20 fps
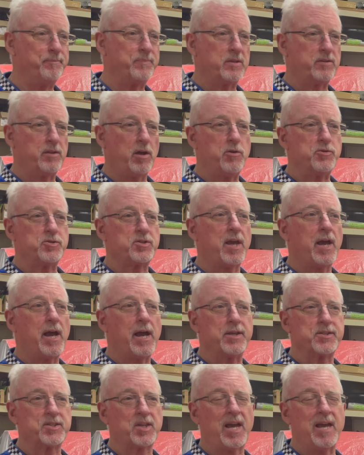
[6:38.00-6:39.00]
Those
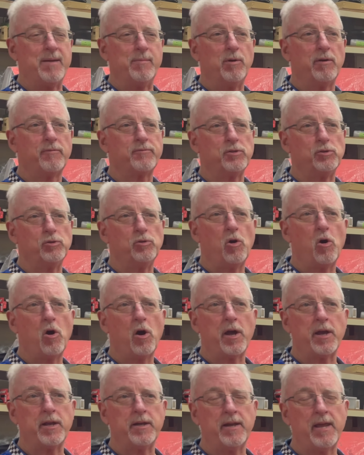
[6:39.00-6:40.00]
cars came off the
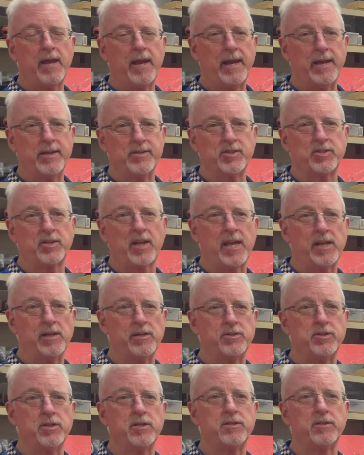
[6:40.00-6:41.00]
line as
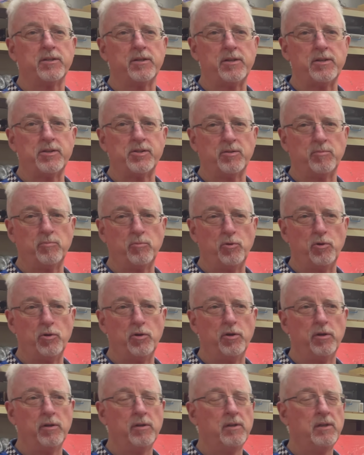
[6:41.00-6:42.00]
standard GTs and
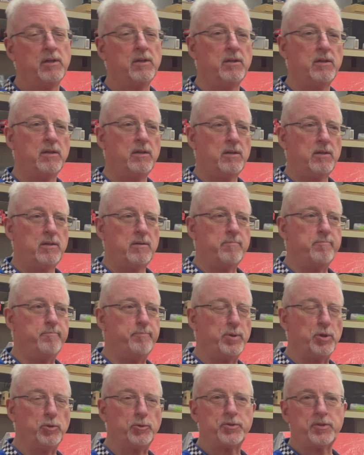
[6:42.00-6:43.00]
were
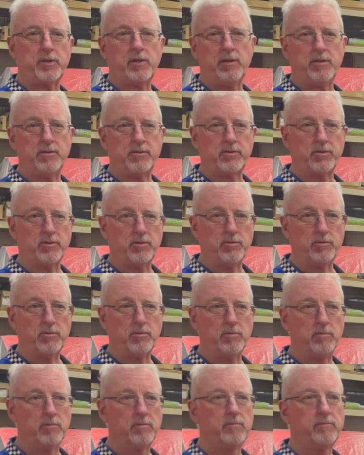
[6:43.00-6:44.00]
built
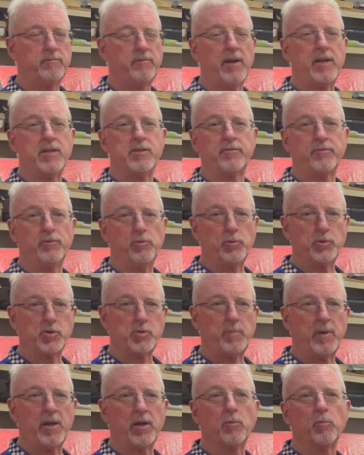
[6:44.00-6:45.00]
into Phase 4
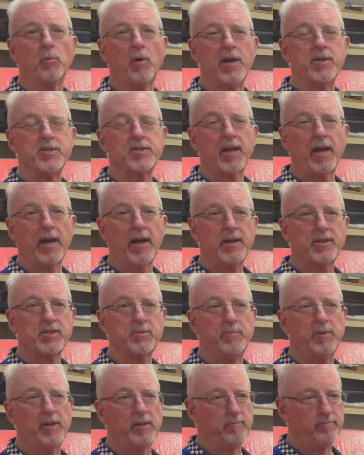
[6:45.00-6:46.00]
spec race cars,
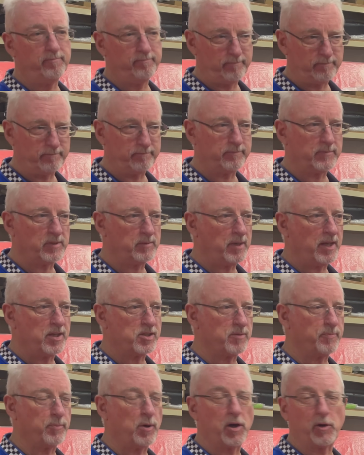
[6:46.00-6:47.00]
but
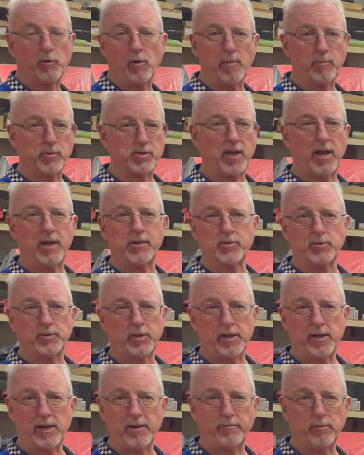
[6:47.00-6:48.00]
as the program was cancelled,
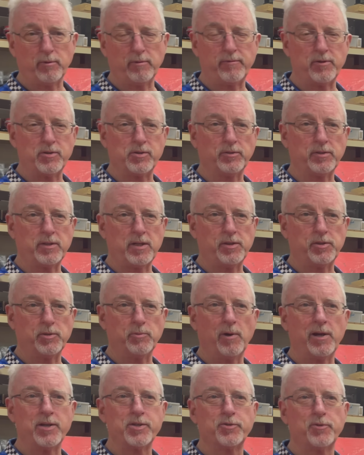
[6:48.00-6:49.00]
they never officially hit the
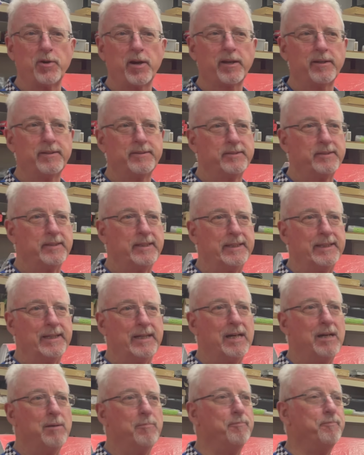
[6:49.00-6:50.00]
racetrack.
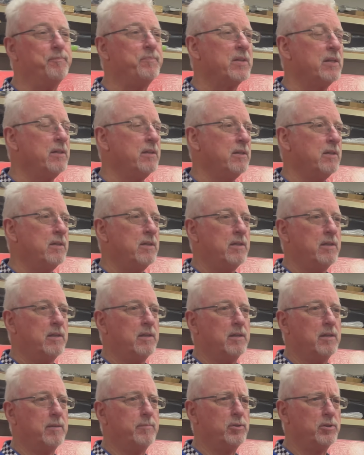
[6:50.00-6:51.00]

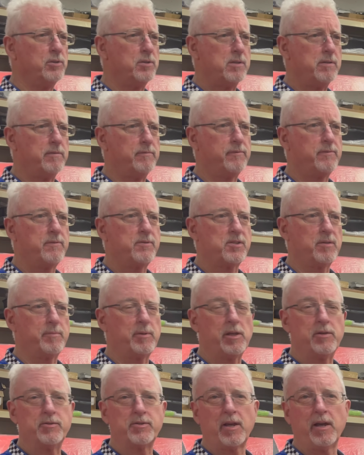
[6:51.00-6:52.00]
I believe some
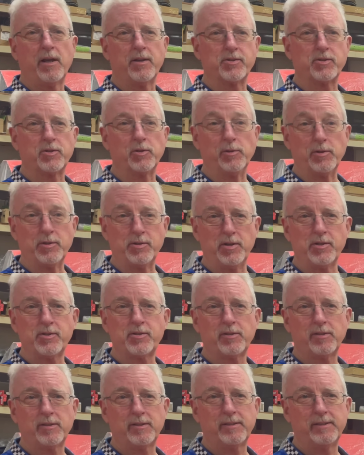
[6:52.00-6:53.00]
of those cars still
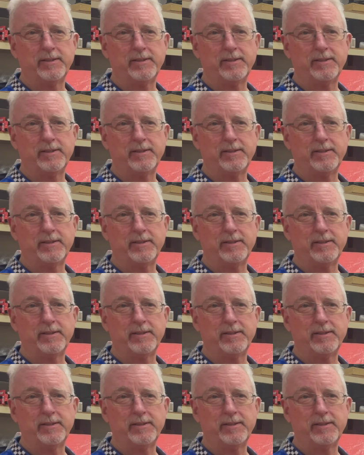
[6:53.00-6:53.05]
exist.